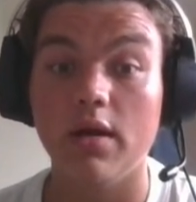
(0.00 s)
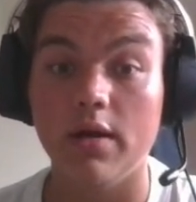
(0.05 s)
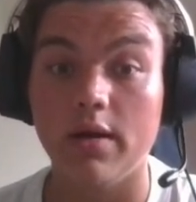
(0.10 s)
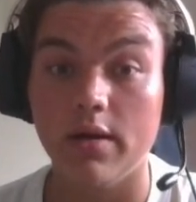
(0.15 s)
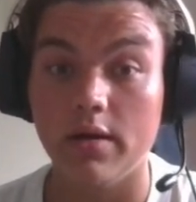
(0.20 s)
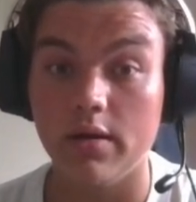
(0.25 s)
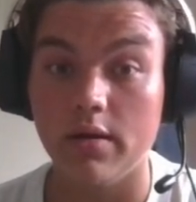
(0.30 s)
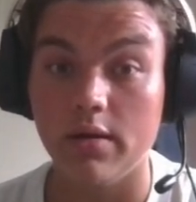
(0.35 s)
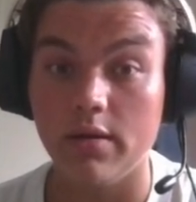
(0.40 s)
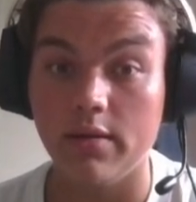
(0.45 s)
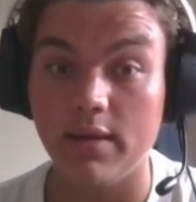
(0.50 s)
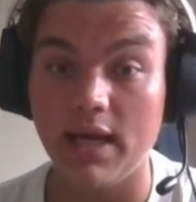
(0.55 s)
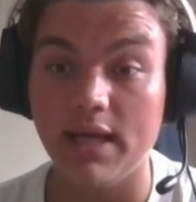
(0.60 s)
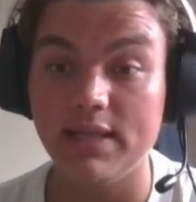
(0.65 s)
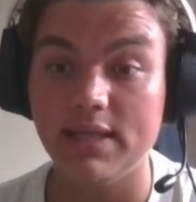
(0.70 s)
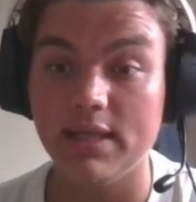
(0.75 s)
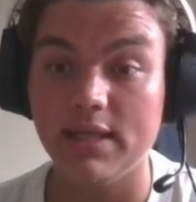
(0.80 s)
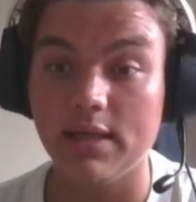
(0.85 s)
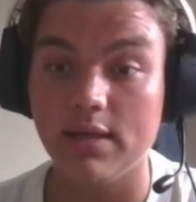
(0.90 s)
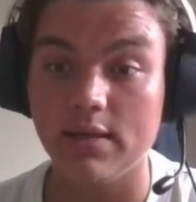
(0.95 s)

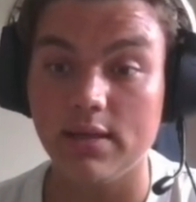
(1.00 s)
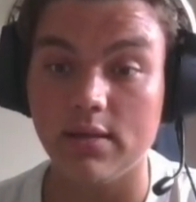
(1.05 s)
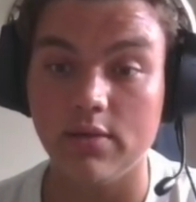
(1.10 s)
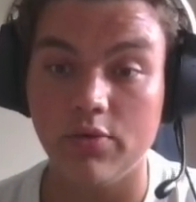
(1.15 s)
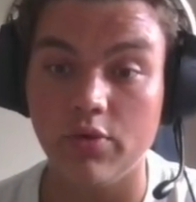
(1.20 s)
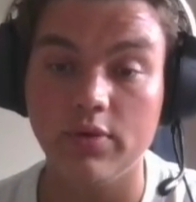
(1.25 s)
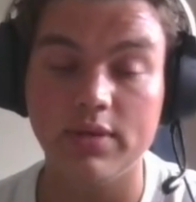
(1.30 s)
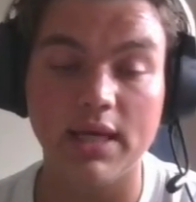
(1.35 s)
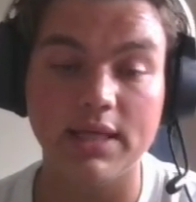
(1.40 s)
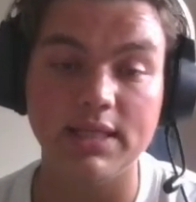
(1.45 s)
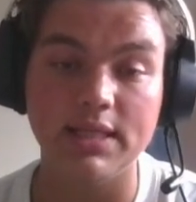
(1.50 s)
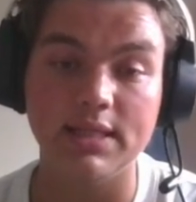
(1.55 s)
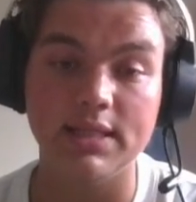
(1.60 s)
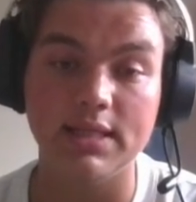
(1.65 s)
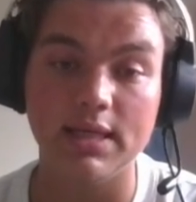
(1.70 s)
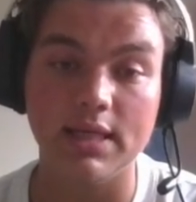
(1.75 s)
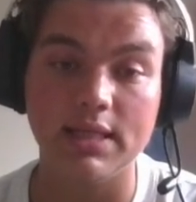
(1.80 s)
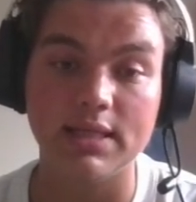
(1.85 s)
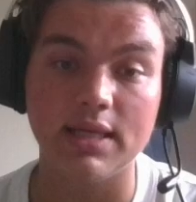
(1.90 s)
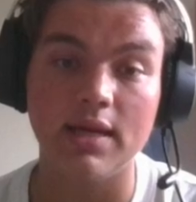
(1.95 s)
Rook takes
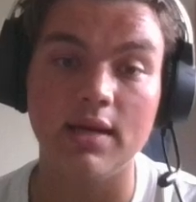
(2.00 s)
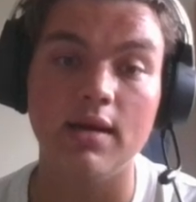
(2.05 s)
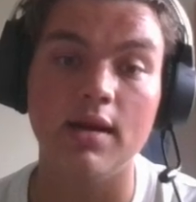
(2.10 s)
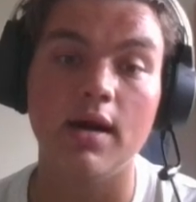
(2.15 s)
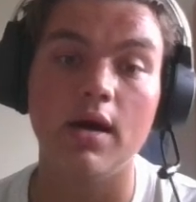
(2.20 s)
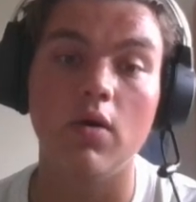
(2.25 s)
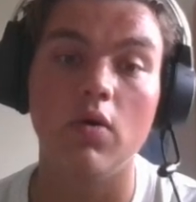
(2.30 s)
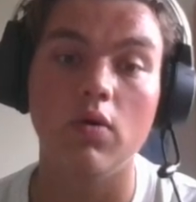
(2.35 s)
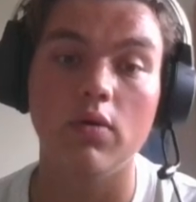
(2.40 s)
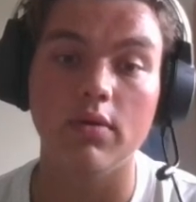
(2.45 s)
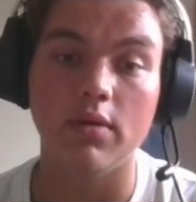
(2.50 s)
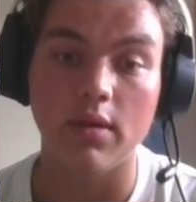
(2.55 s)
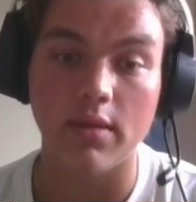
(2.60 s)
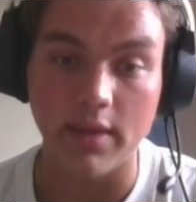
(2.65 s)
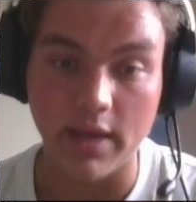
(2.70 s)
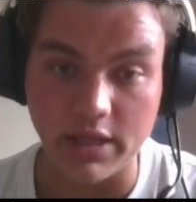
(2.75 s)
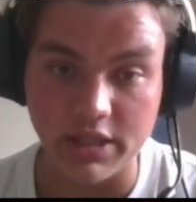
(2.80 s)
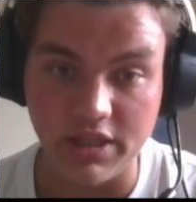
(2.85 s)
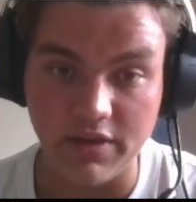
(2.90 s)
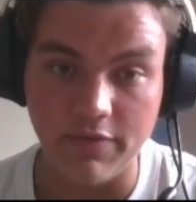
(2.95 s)
e6, and now
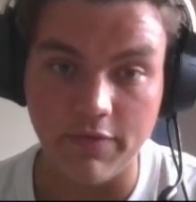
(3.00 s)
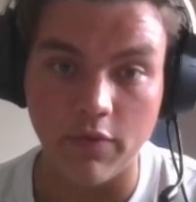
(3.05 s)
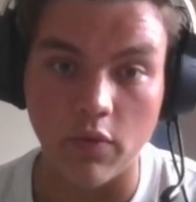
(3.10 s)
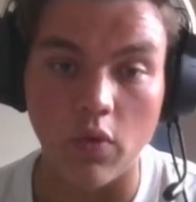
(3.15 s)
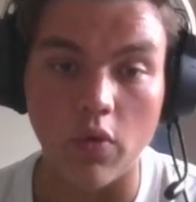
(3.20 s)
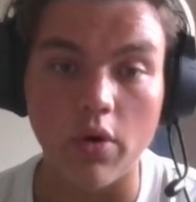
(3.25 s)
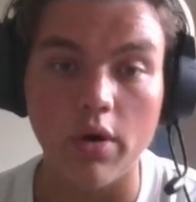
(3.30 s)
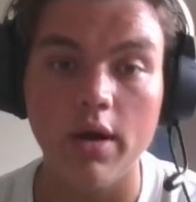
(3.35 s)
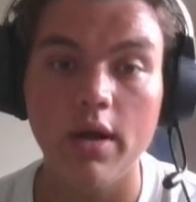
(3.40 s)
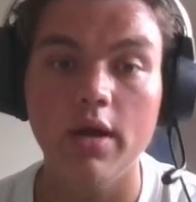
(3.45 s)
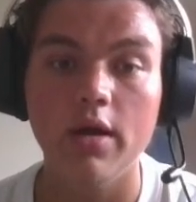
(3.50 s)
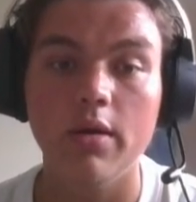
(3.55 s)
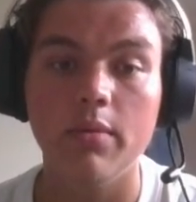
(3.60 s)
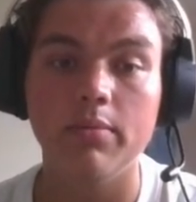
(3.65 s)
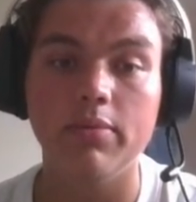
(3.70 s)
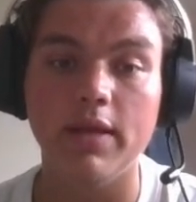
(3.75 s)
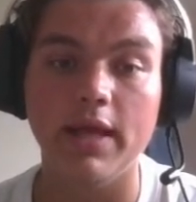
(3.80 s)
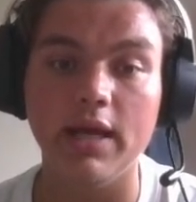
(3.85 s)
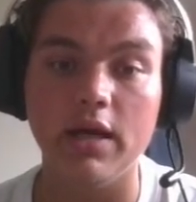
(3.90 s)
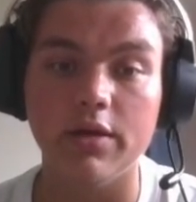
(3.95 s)
knight d4,
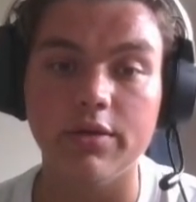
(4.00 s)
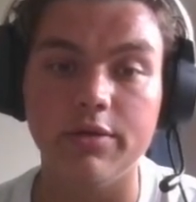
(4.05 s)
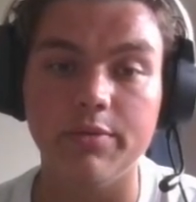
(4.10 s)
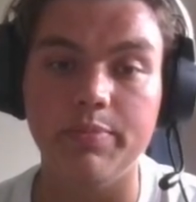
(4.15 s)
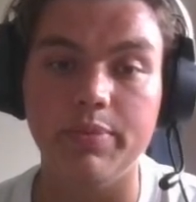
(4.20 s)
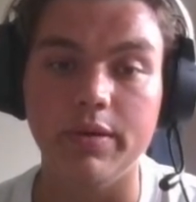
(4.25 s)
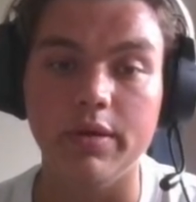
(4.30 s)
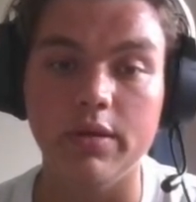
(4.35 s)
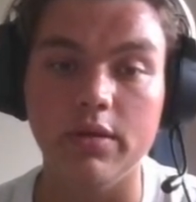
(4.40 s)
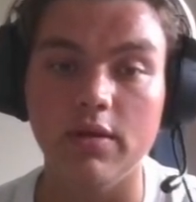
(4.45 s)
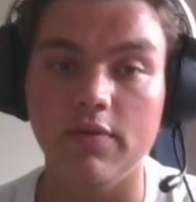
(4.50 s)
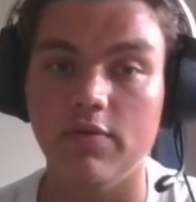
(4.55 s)
playing on the pin.